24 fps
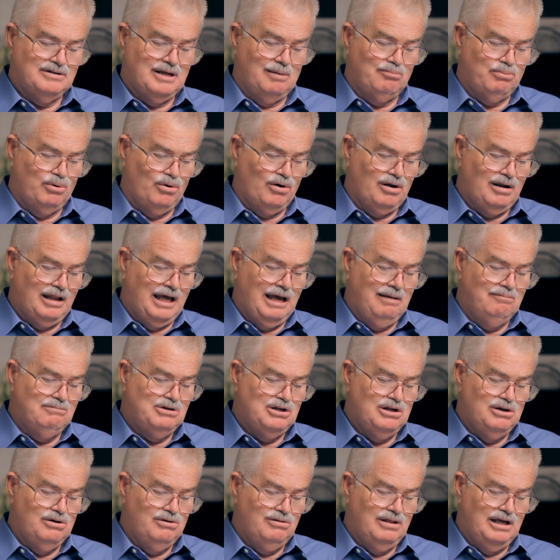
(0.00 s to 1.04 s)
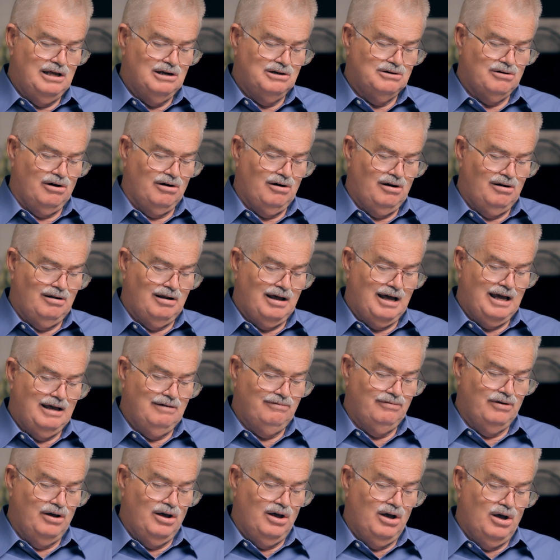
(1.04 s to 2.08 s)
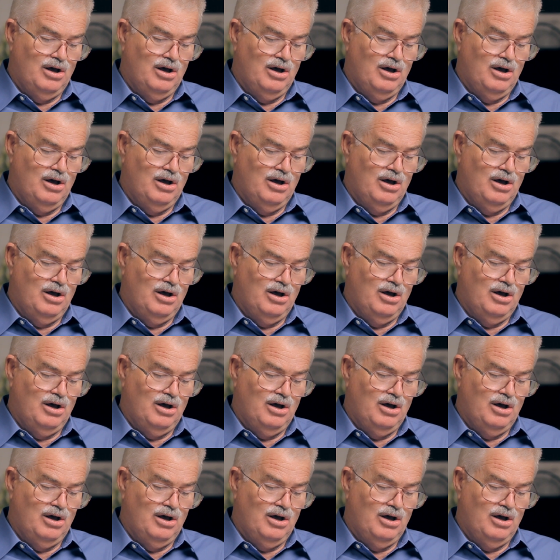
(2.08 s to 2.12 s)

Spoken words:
and proclaimed to you the eternal life,